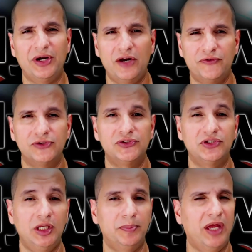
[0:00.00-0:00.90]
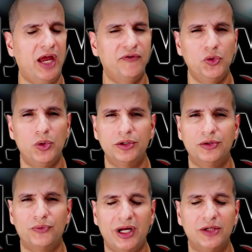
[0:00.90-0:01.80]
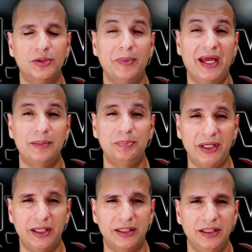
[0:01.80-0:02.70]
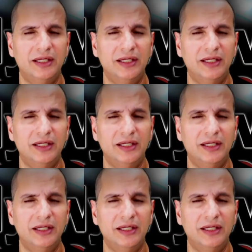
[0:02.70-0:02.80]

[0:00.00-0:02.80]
efforts to keep everyone around them at bay.